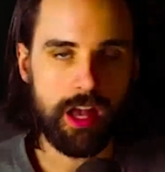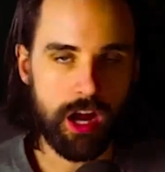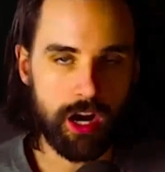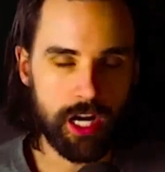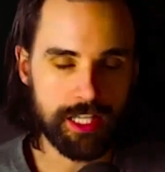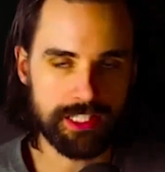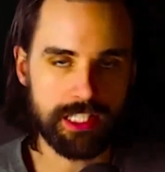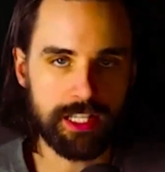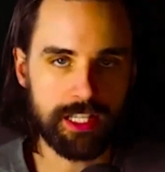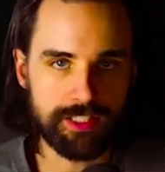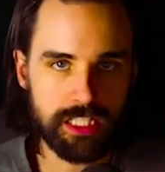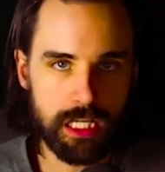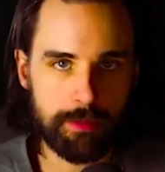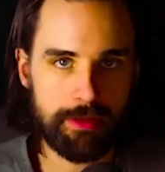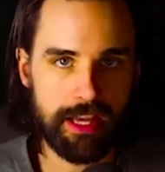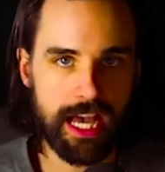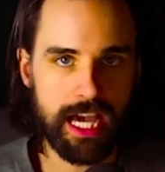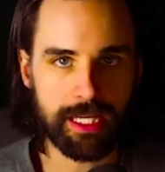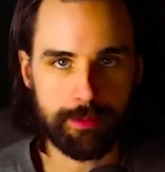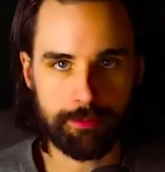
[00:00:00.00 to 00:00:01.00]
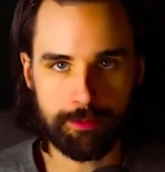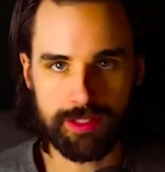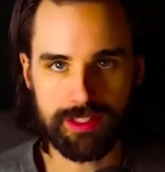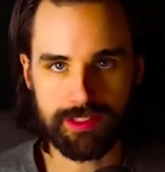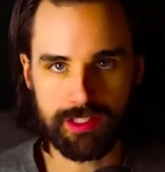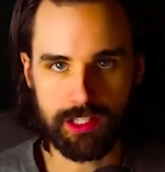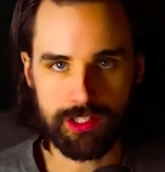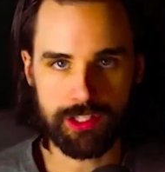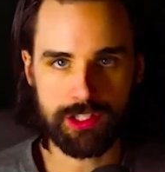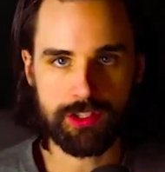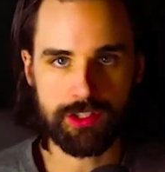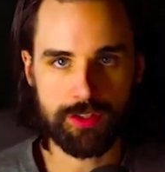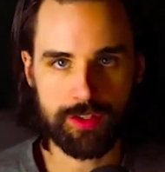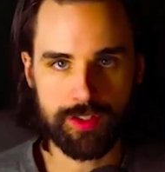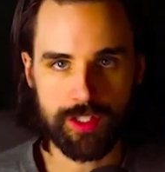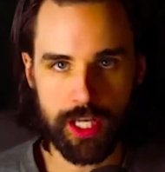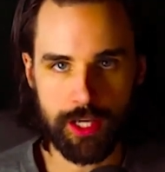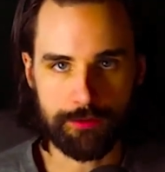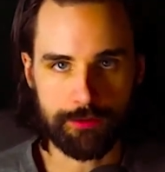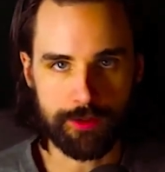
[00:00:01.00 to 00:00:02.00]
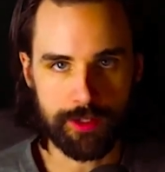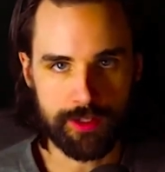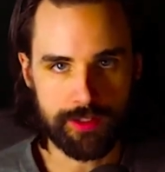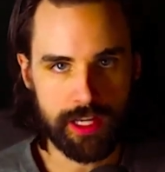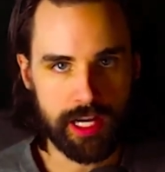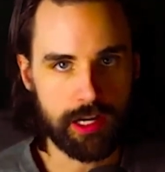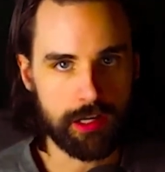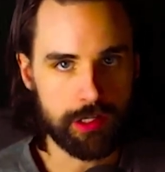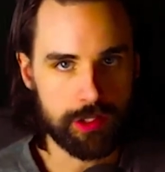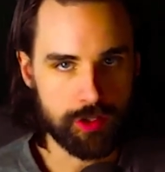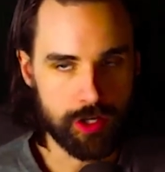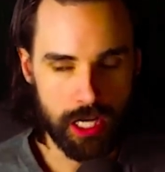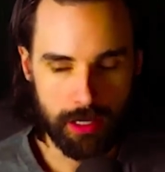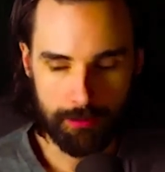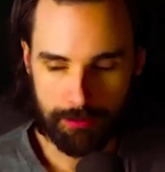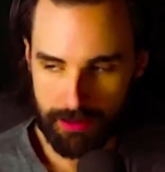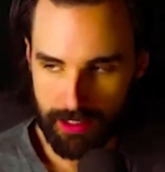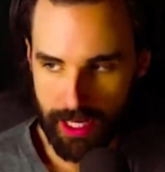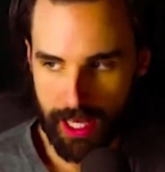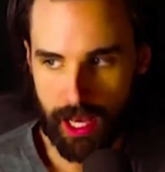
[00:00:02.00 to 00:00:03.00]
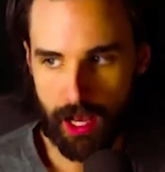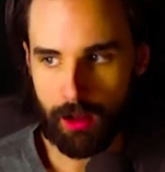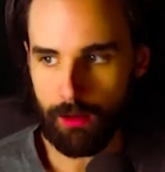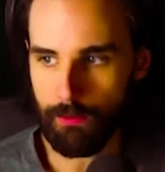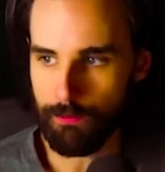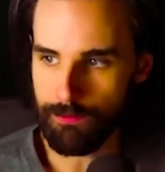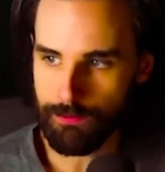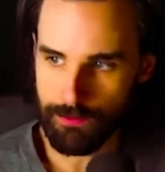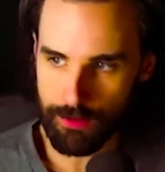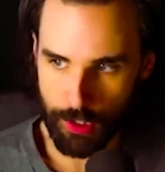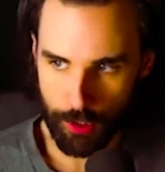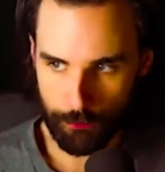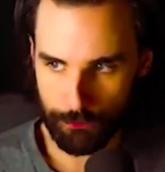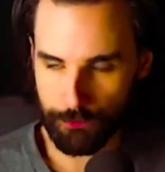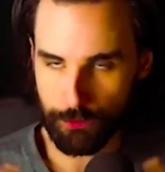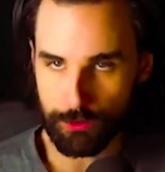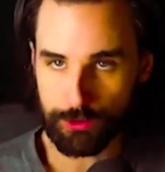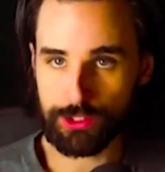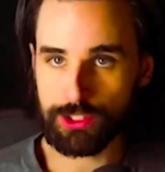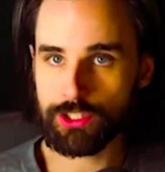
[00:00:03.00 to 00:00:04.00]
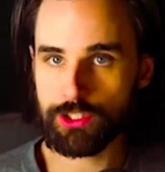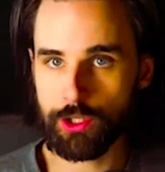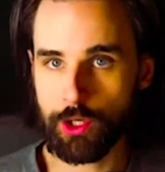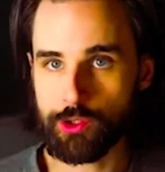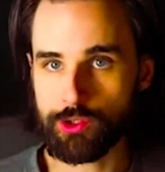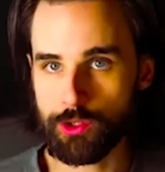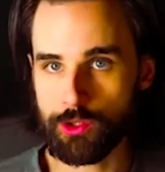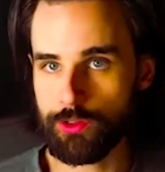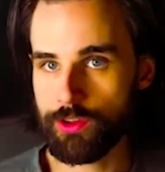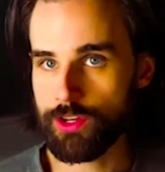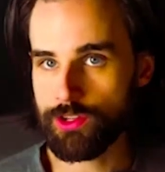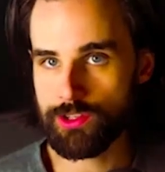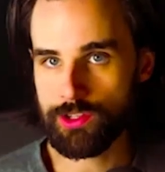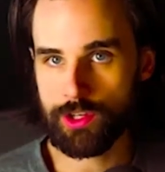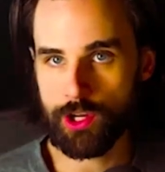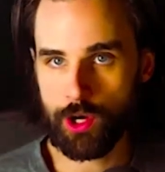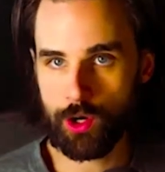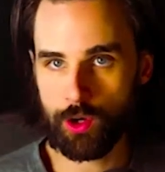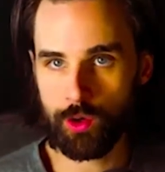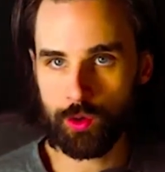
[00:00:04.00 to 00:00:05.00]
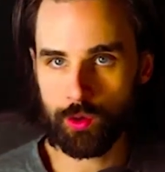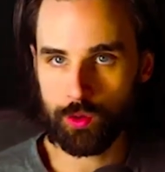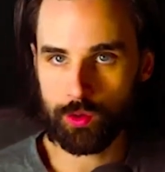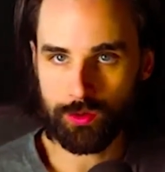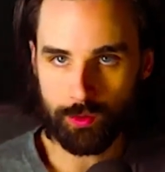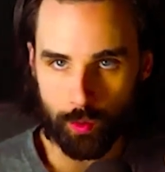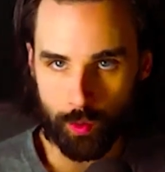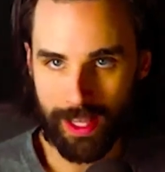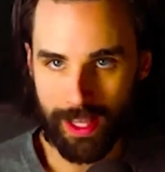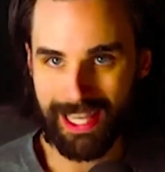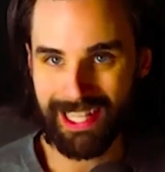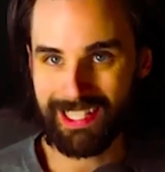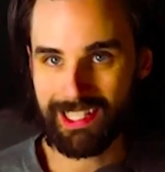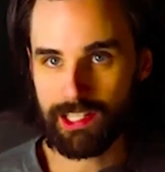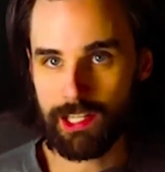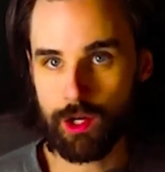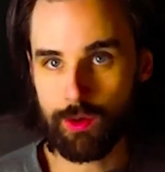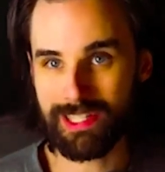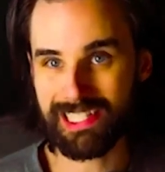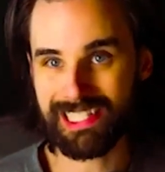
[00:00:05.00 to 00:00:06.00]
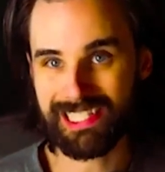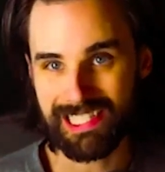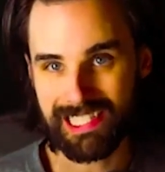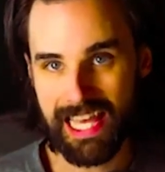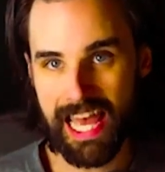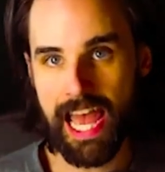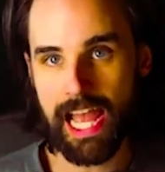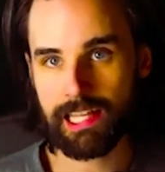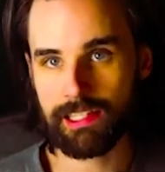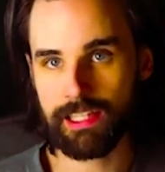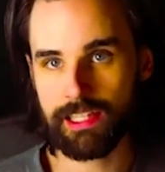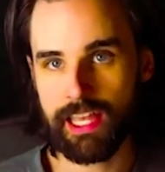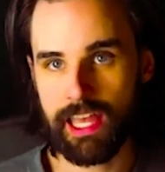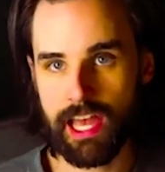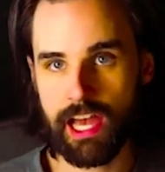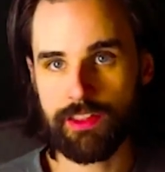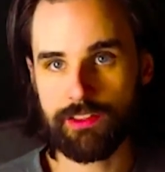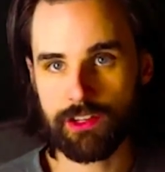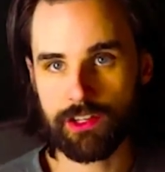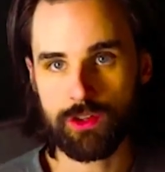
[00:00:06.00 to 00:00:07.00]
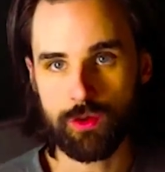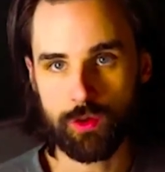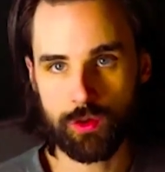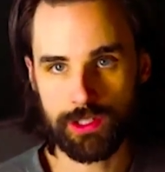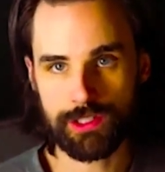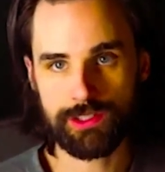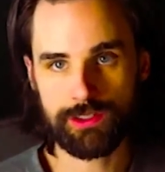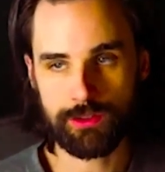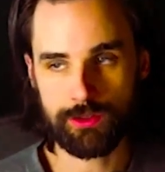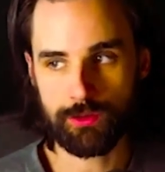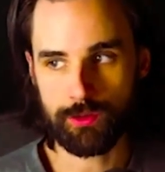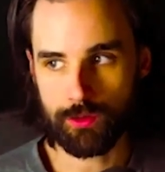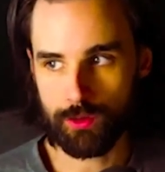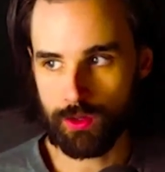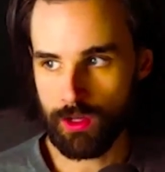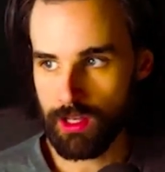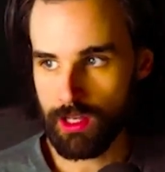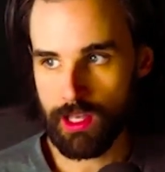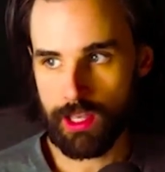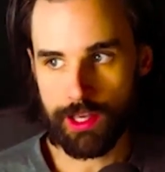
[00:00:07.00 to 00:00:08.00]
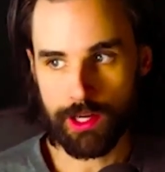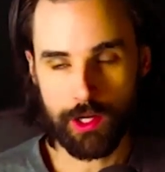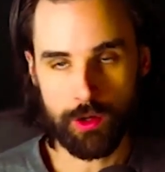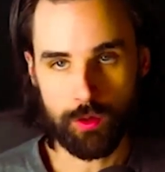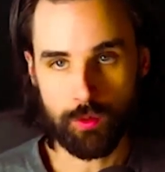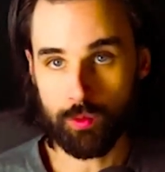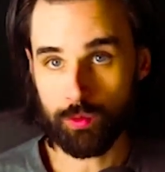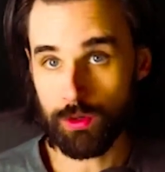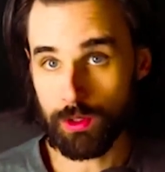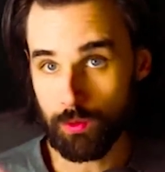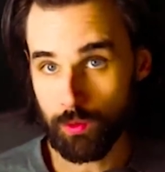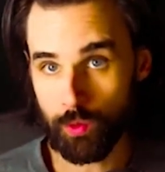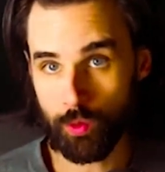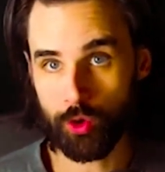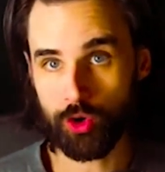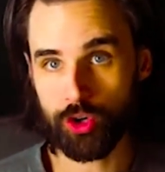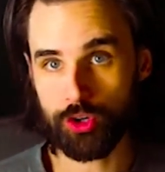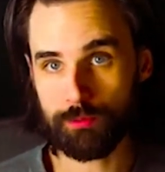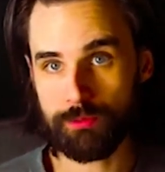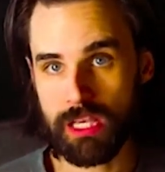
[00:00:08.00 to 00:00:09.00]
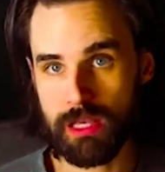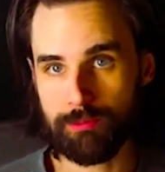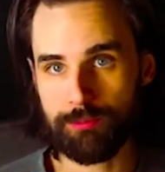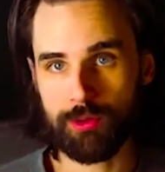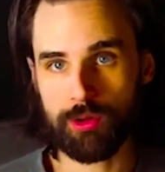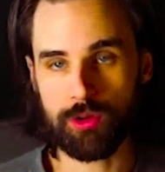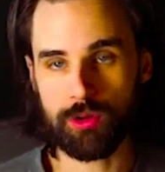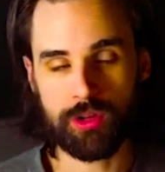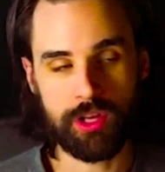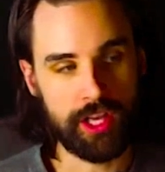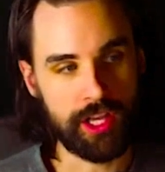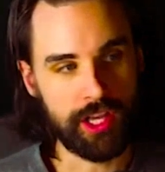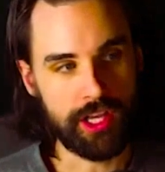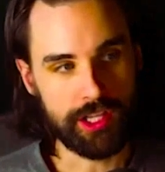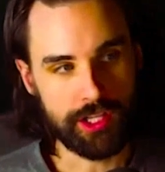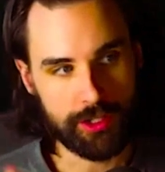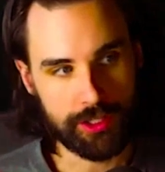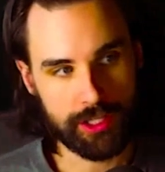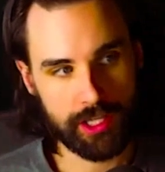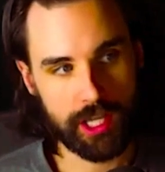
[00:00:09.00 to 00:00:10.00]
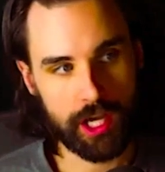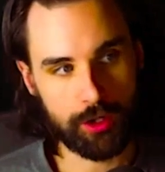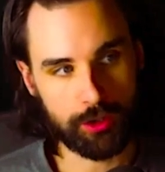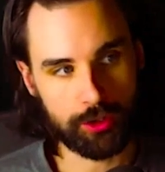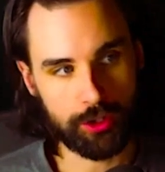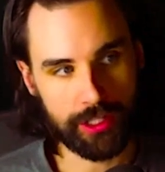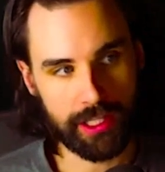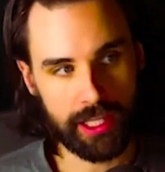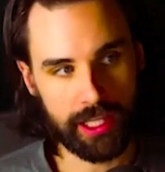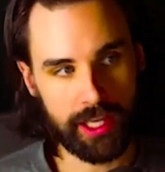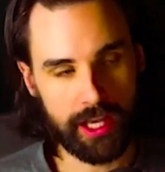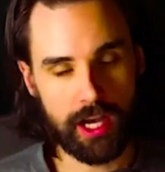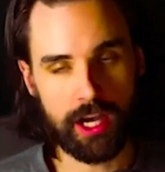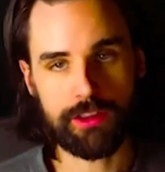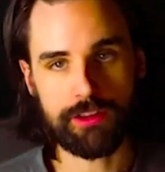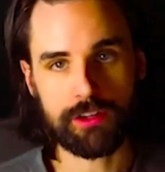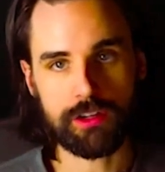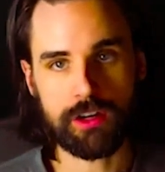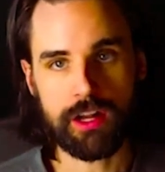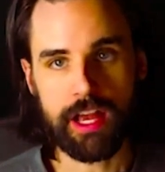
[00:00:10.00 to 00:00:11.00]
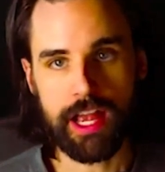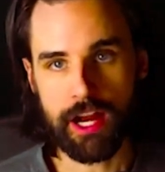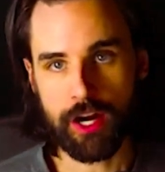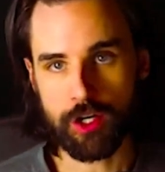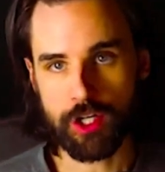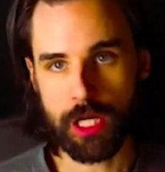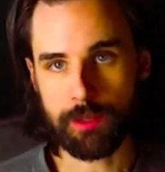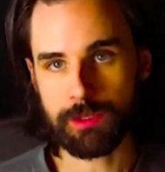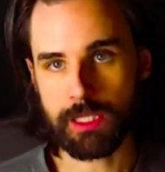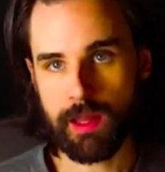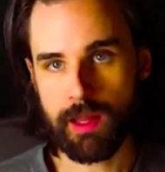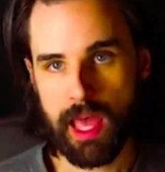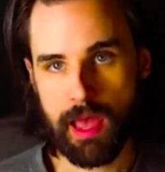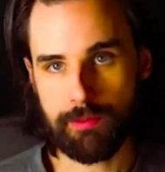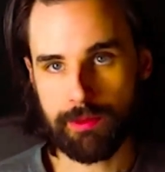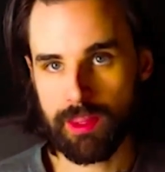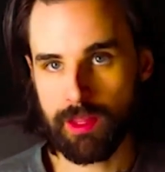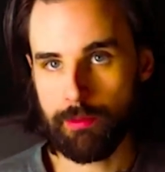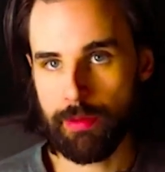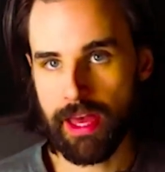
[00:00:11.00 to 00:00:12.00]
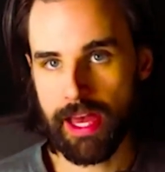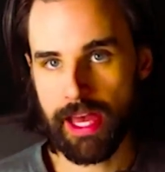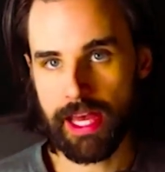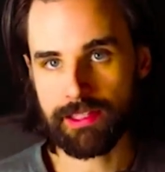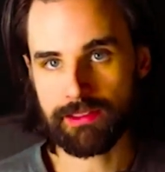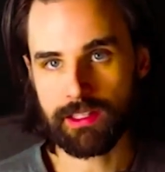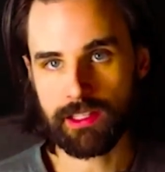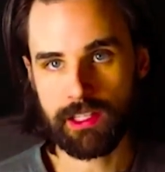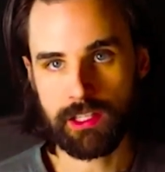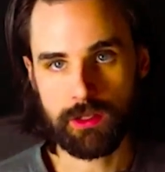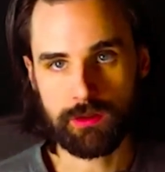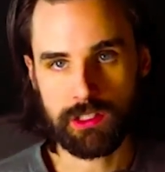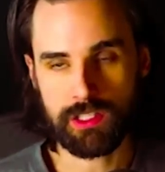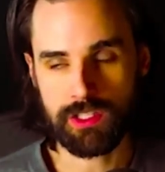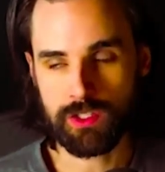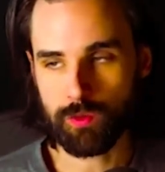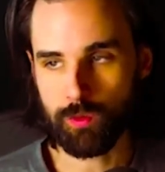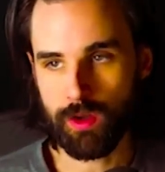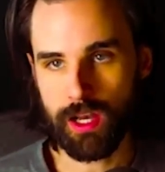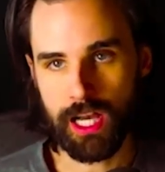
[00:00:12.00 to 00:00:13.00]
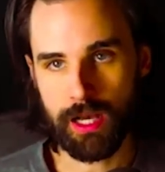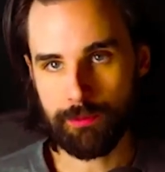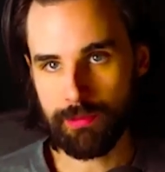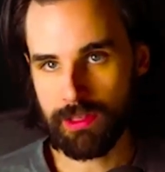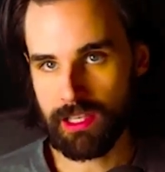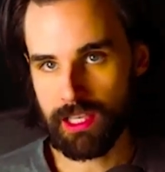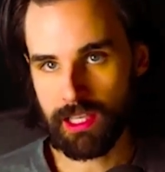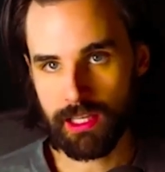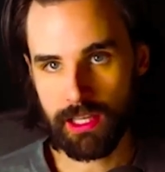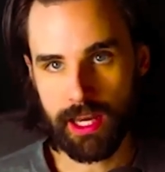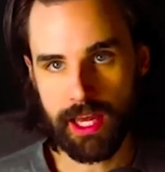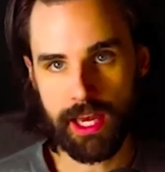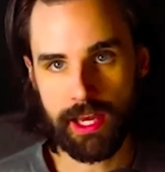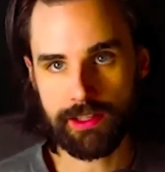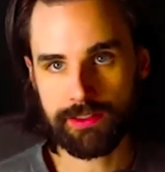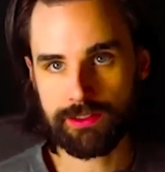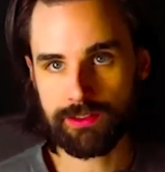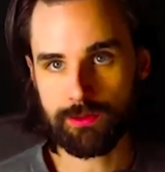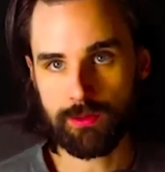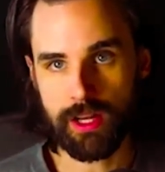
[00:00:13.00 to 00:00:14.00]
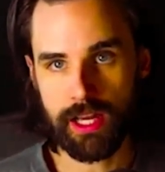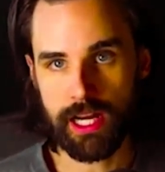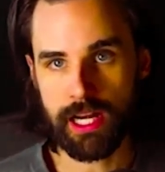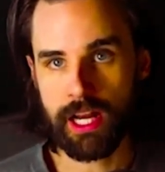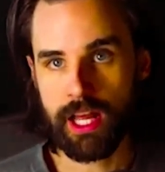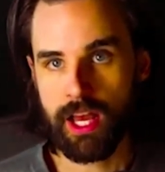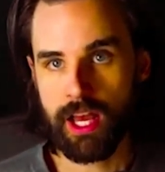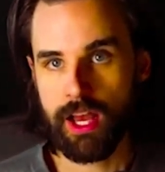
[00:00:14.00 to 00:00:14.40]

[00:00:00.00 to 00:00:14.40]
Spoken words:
right, so let's talk about how to position yourself for this airdrop. Now, full disclosure, there's no way to know exactly how they're going to, reward people. You can go look at other airdrops that happened in the past, like Uniswap, ENS, right?